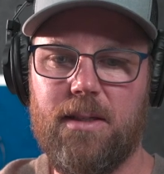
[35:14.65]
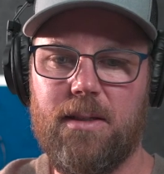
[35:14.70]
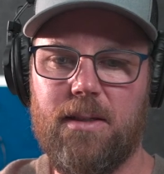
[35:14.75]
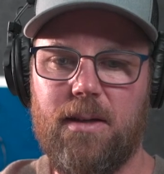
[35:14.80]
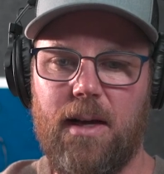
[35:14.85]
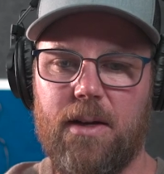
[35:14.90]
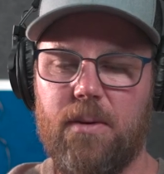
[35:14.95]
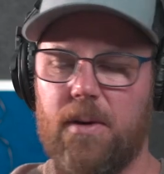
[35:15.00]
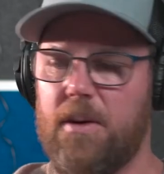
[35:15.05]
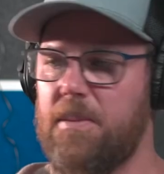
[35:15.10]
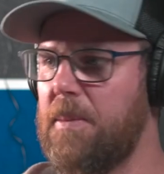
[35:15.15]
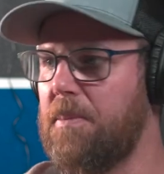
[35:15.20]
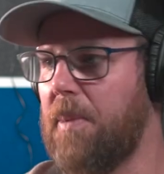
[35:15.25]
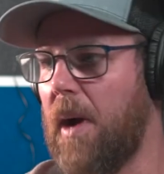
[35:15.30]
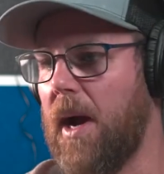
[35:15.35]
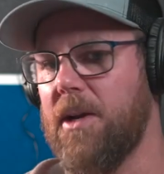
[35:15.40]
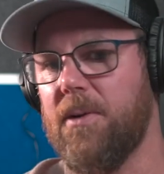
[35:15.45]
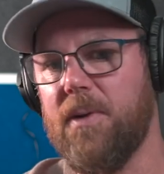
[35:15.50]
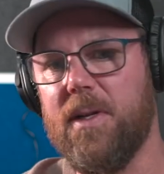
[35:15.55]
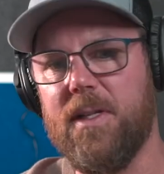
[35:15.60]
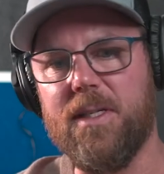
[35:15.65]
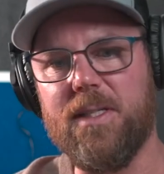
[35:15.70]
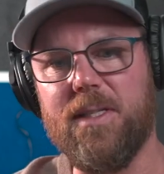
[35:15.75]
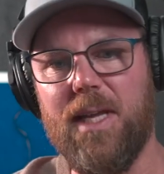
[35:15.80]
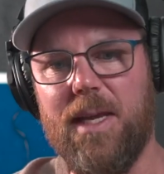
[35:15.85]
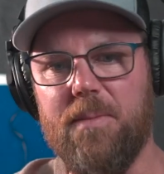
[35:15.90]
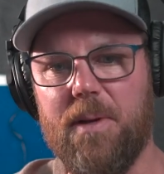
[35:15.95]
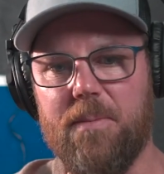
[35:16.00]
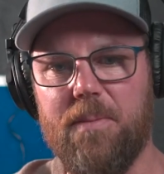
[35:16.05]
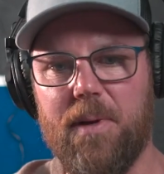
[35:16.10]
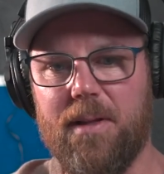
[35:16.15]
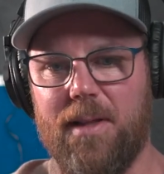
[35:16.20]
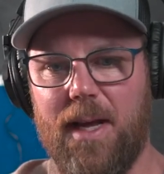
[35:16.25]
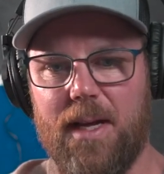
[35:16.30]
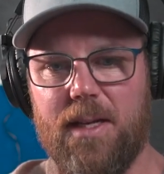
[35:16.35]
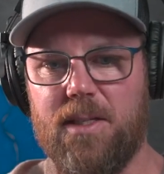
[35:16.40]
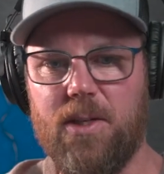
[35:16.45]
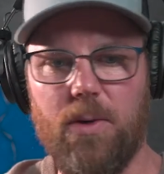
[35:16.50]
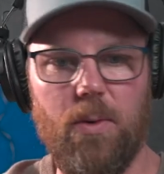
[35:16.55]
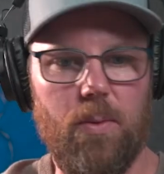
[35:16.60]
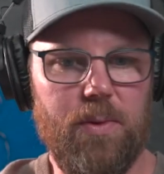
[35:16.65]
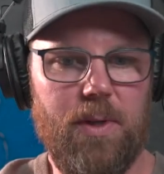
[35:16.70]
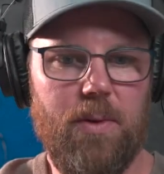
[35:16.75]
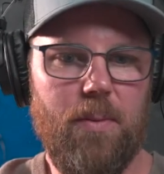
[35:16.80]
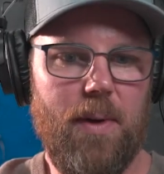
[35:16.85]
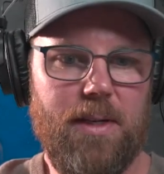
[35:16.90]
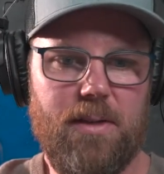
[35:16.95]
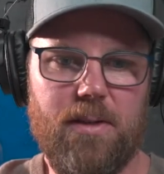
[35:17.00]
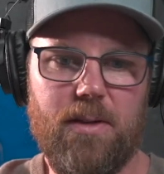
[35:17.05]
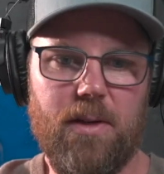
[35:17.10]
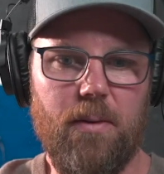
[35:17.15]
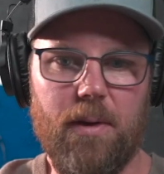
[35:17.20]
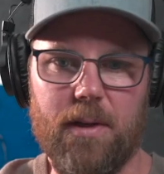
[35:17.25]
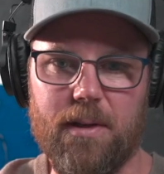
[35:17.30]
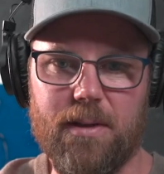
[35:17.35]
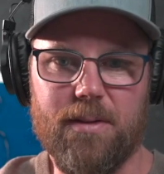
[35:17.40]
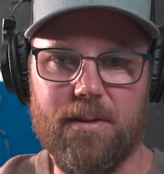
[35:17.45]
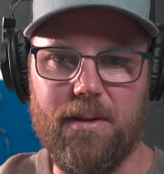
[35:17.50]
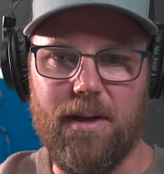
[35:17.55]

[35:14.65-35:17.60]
I don't want to be binary in the statement, but that is the only way to do it.